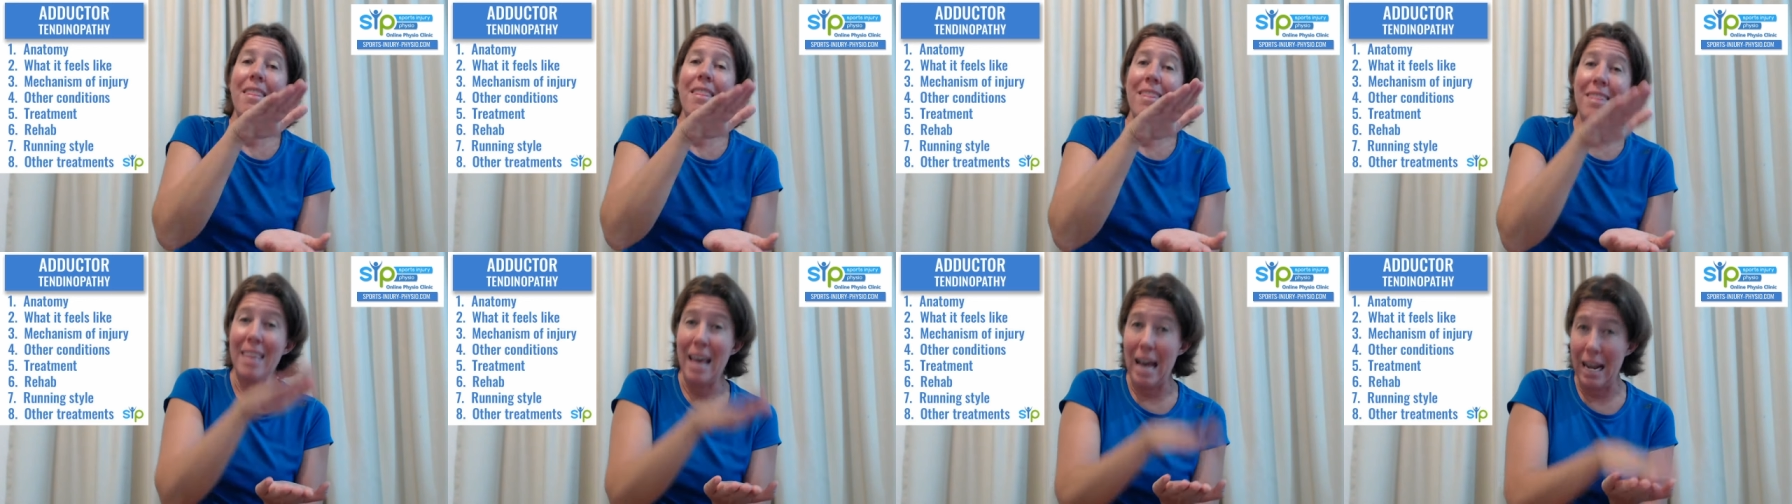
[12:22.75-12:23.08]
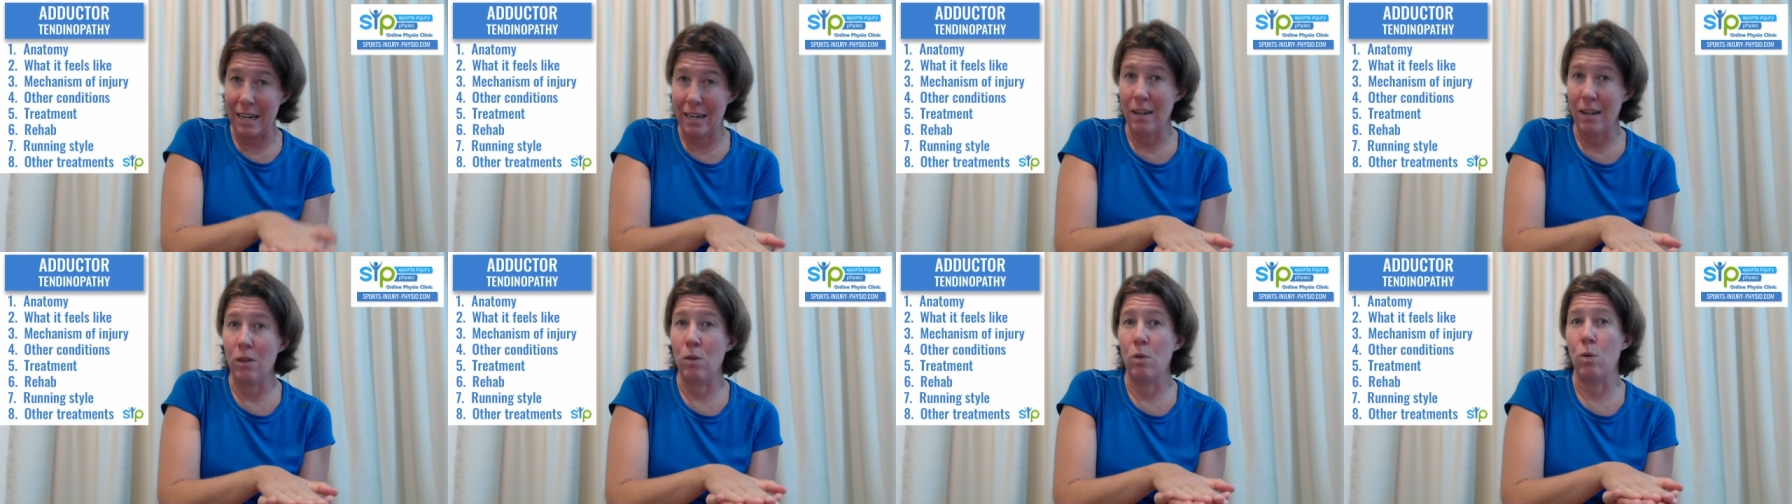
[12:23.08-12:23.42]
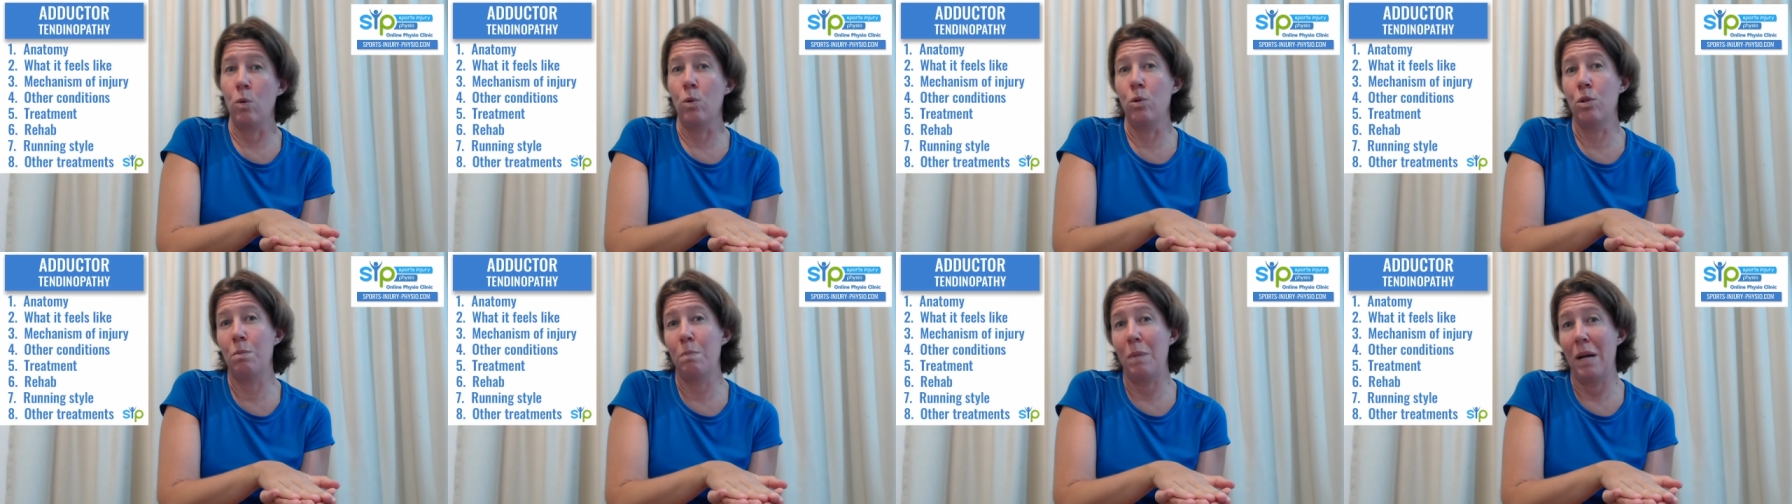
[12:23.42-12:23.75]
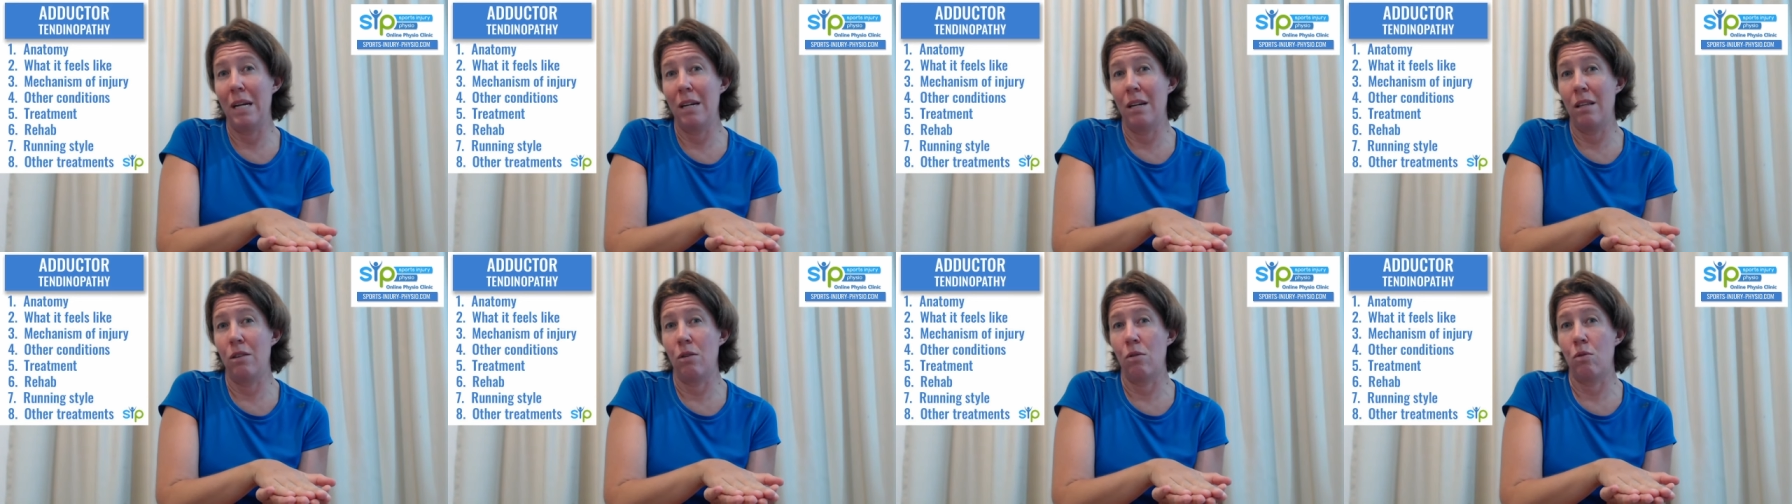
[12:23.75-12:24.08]
that can cause
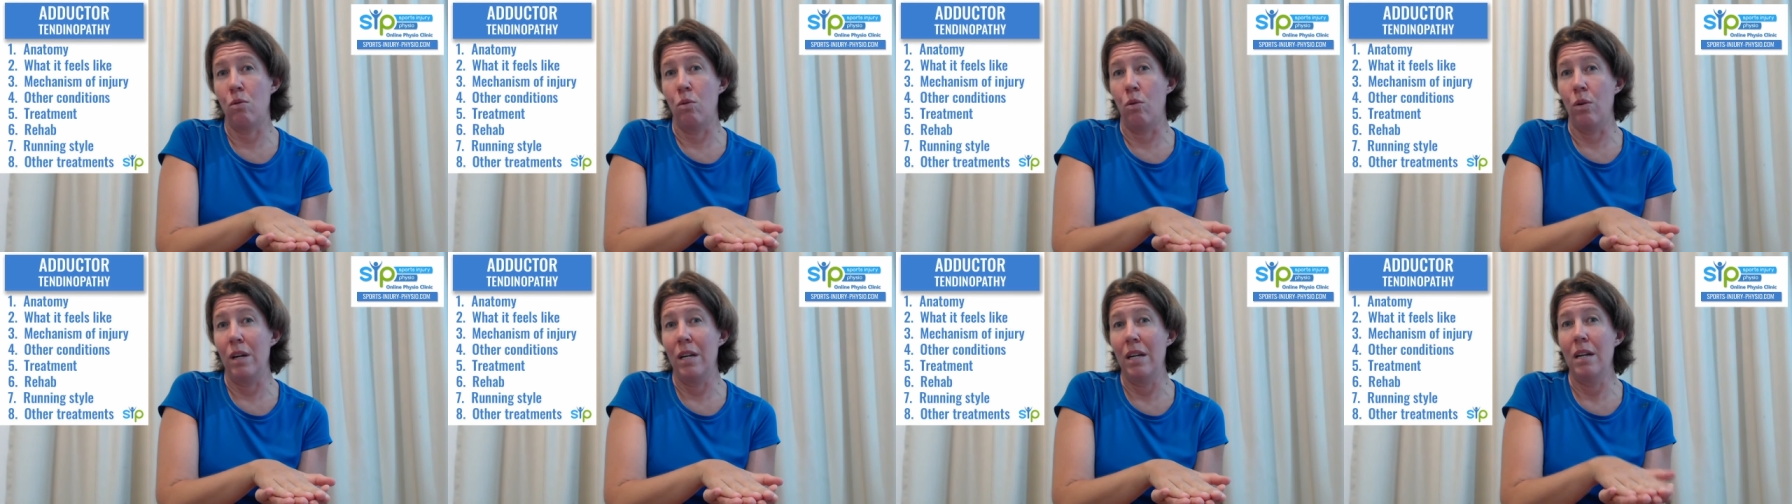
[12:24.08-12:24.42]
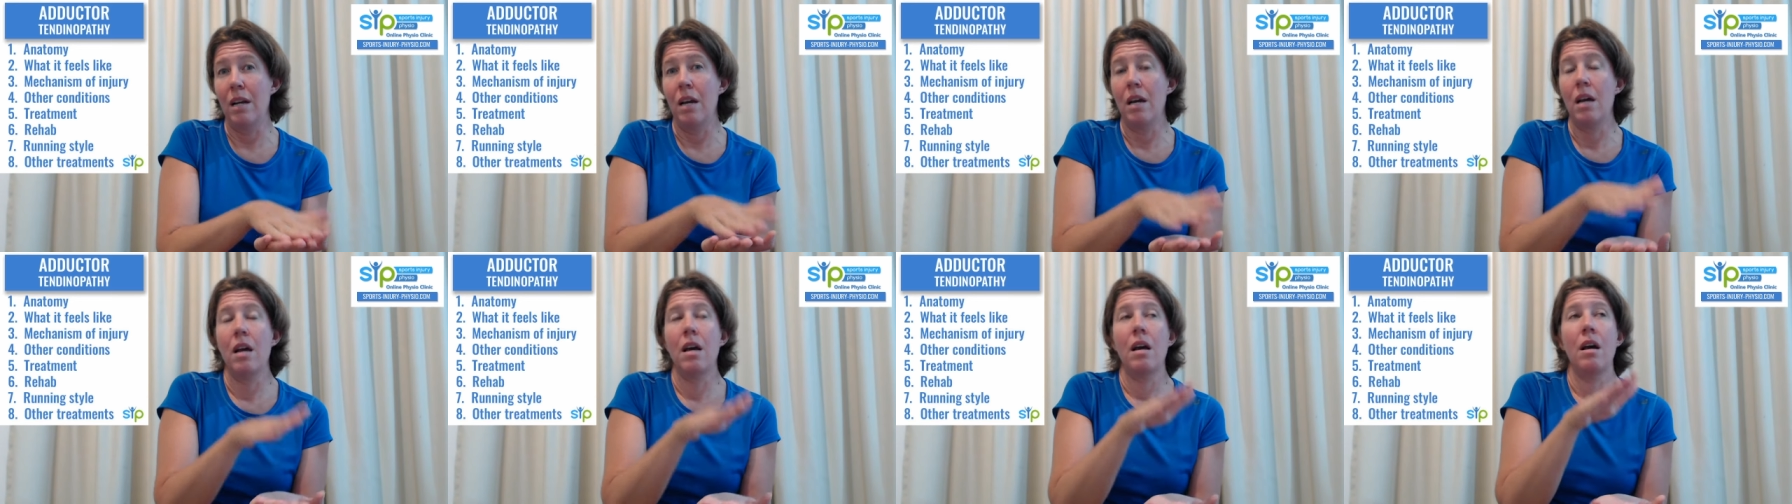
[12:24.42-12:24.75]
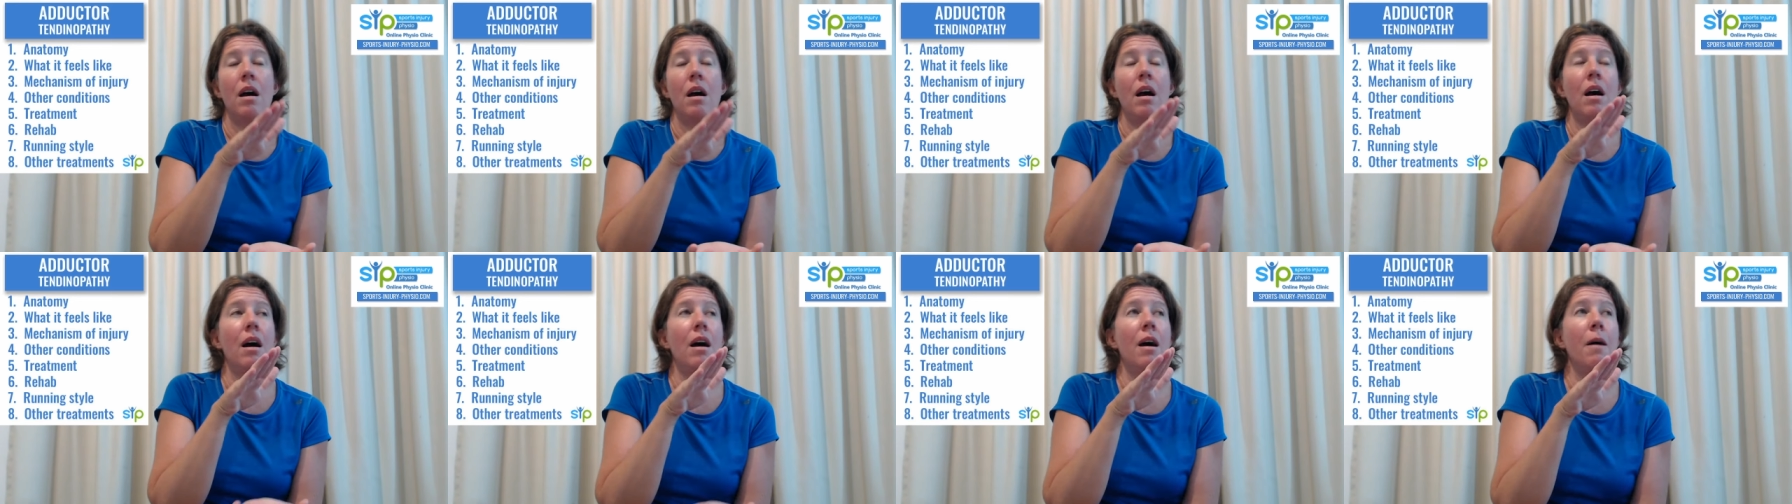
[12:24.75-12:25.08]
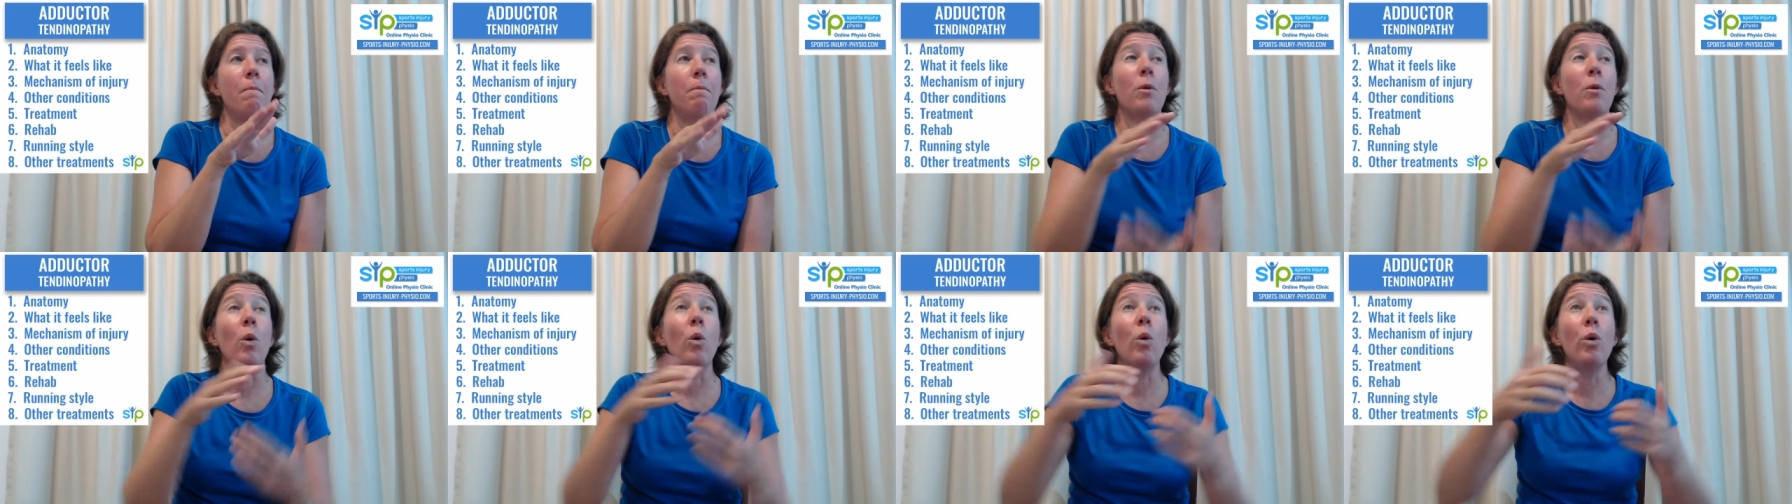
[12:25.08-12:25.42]
pain in the groin.
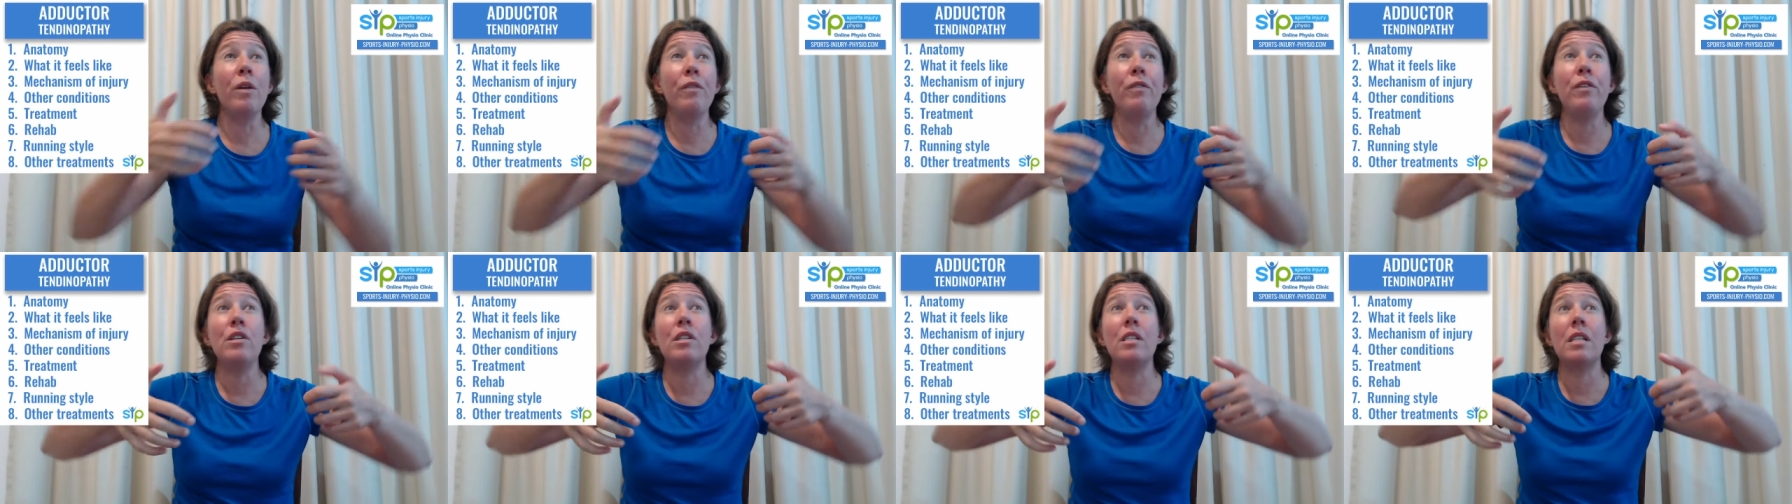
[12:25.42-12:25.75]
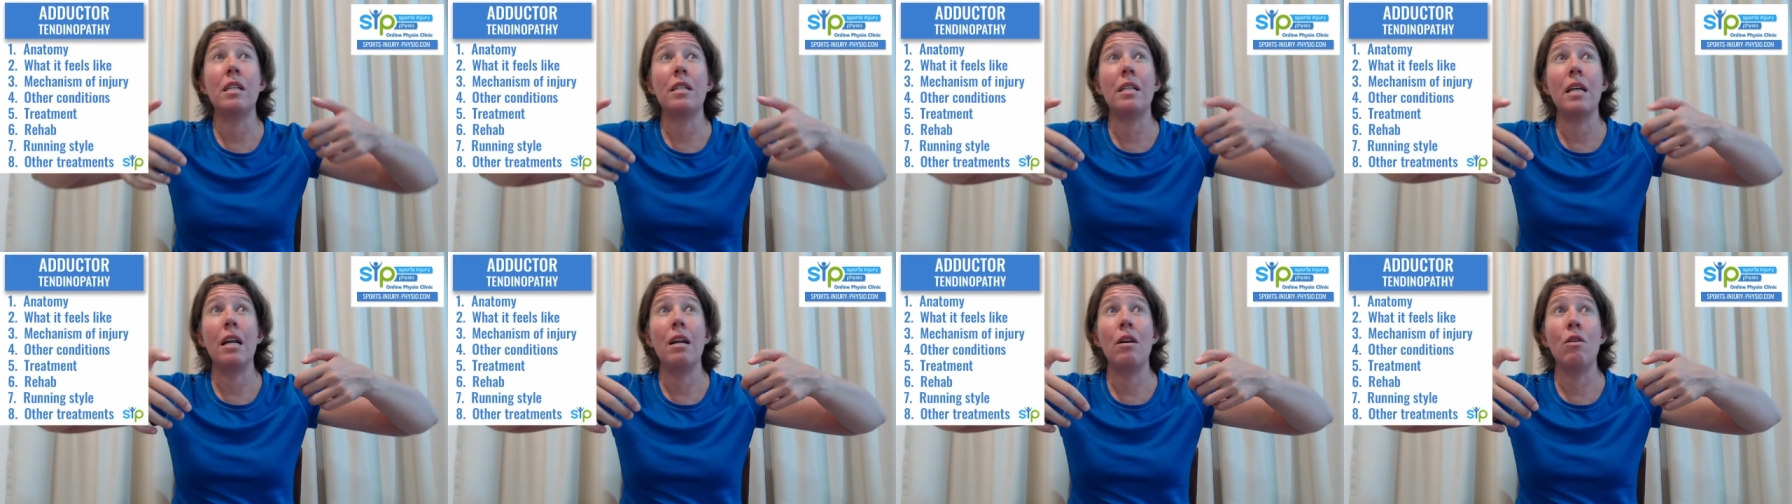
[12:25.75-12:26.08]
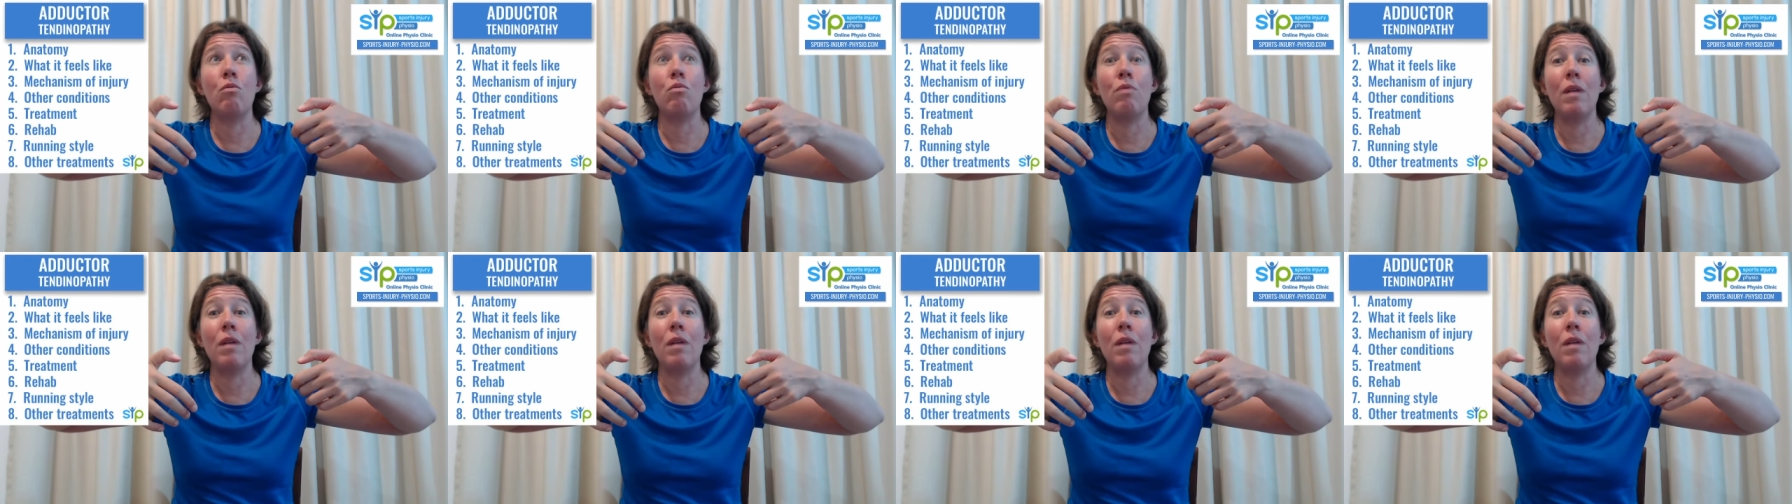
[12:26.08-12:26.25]
Or if you sit in a